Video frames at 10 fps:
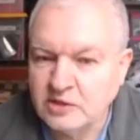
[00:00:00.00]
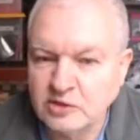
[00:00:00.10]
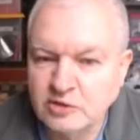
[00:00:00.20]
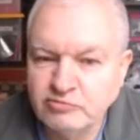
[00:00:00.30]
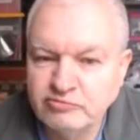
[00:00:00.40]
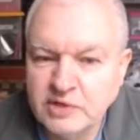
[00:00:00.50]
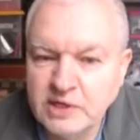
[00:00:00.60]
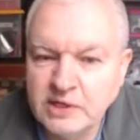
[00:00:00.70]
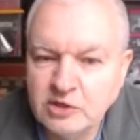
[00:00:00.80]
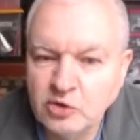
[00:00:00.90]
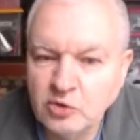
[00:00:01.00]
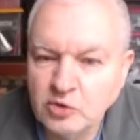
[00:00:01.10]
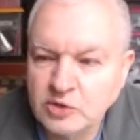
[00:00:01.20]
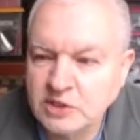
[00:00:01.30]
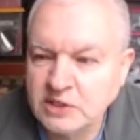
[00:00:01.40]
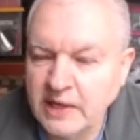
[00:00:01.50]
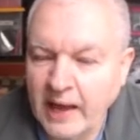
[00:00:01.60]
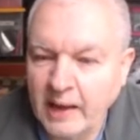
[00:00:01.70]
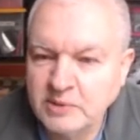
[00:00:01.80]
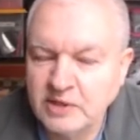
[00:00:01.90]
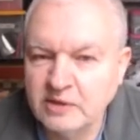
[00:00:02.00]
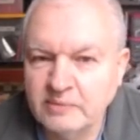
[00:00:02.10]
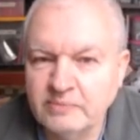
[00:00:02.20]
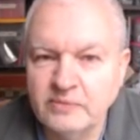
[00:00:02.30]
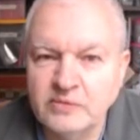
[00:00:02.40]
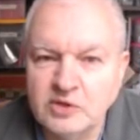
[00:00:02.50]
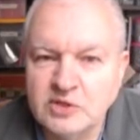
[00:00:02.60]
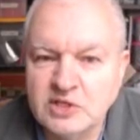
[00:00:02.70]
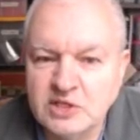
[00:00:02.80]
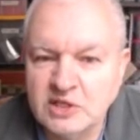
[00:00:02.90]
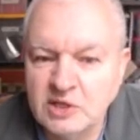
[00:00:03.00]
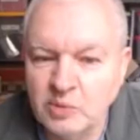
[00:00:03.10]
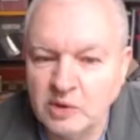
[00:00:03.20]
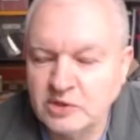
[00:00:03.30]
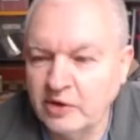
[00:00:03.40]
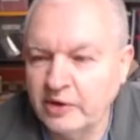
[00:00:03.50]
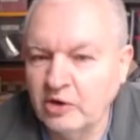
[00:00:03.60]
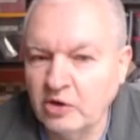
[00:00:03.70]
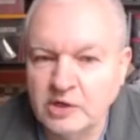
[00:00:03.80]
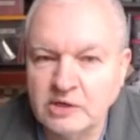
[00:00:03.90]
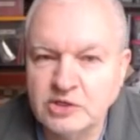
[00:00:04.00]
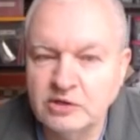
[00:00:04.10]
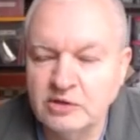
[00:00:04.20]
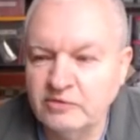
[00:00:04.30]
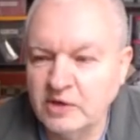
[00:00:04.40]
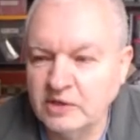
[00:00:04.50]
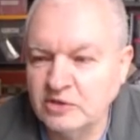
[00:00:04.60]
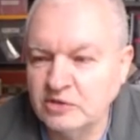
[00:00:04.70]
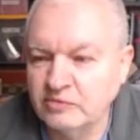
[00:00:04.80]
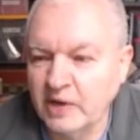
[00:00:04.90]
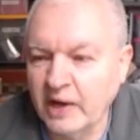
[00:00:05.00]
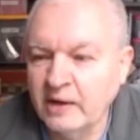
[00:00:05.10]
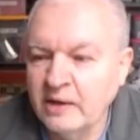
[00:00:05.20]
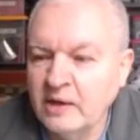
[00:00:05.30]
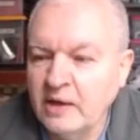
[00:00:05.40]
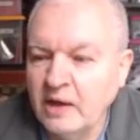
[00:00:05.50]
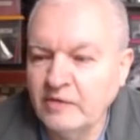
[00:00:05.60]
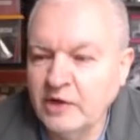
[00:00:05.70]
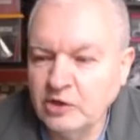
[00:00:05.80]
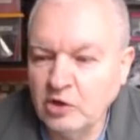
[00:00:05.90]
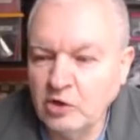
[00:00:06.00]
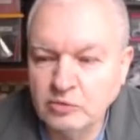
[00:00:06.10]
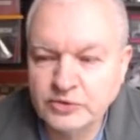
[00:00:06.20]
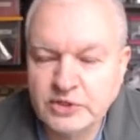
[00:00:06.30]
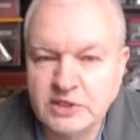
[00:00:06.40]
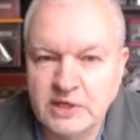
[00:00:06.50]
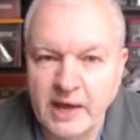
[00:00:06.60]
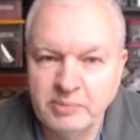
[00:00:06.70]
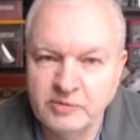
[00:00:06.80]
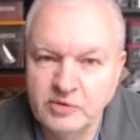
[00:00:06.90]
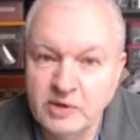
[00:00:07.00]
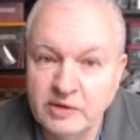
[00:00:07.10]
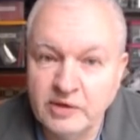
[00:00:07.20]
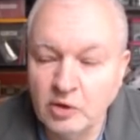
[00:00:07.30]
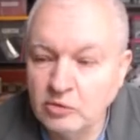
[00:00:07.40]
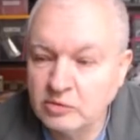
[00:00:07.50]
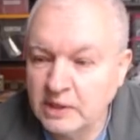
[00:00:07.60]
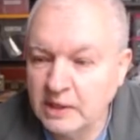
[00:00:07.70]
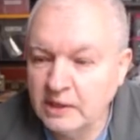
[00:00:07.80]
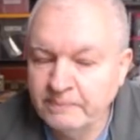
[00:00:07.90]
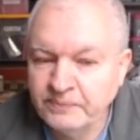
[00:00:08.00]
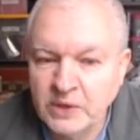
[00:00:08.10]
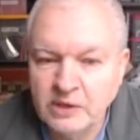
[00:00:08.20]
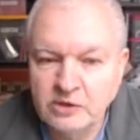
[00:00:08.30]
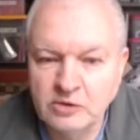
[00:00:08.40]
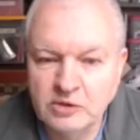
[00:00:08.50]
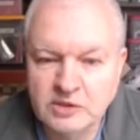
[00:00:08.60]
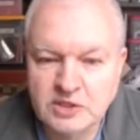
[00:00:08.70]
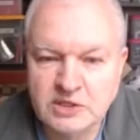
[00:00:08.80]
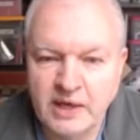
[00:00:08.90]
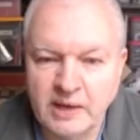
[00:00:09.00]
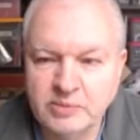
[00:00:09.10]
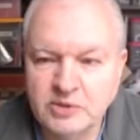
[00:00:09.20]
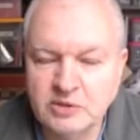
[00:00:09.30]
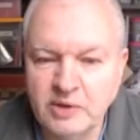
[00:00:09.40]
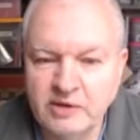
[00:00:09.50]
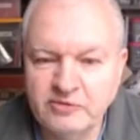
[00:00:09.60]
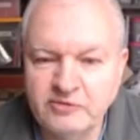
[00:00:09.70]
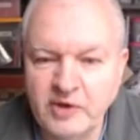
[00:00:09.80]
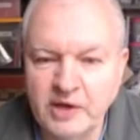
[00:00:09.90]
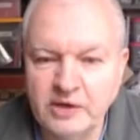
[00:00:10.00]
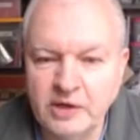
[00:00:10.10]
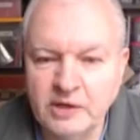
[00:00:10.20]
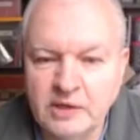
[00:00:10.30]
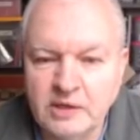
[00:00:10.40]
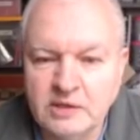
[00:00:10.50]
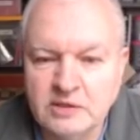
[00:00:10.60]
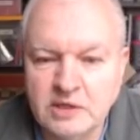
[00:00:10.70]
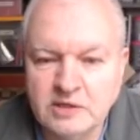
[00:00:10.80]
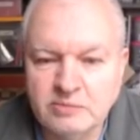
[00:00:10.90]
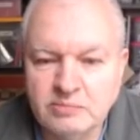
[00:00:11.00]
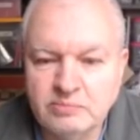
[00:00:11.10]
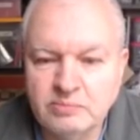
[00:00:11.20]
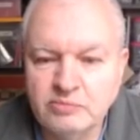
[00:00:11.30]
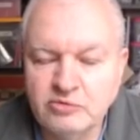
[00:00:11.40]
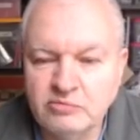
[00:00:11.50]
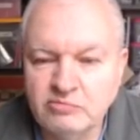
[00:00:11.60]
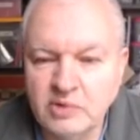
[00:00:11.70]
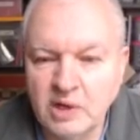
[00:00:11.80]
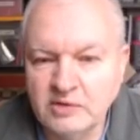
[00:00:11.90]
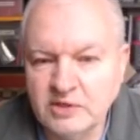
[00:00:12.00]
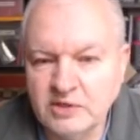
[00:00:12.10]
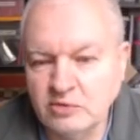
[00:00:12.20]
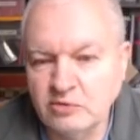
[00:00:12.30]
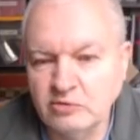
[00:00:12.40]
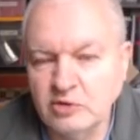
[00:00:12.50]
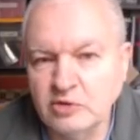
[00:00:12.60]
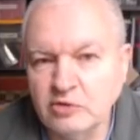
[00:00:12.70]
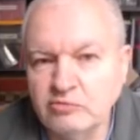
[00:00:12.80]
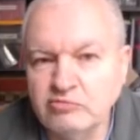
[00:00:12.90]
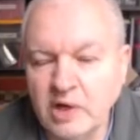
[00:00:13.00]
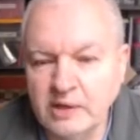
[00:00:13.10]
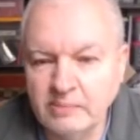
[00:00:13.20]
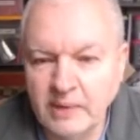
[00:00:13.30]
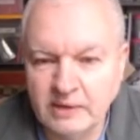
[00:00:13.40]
So it's a really coarse snap so that you can see what's going on. And I'll show you the advantage of that. And then Alt snap, if you hit the Alt key, you can snap to a finer. So let's, this is using the right